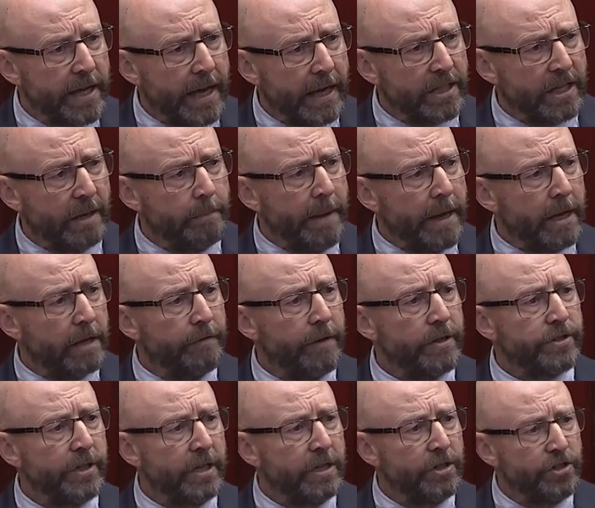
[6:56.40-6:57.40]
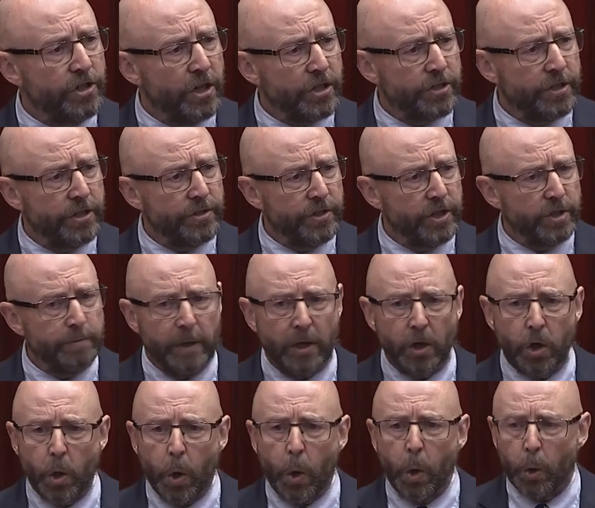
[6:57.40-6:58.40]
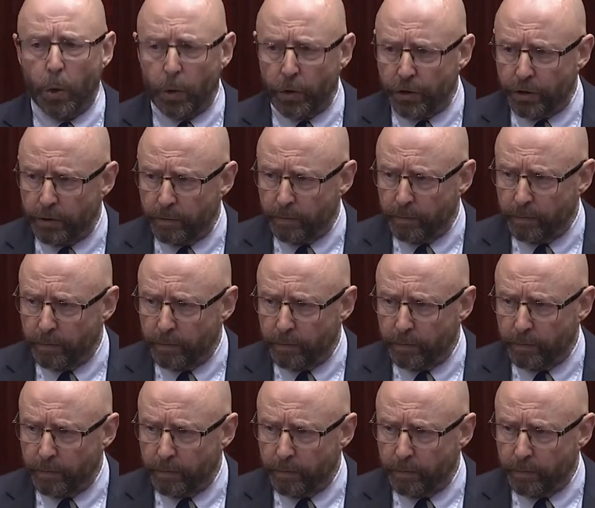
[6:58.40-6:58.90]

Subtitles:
act, a manifest injustice is being caused,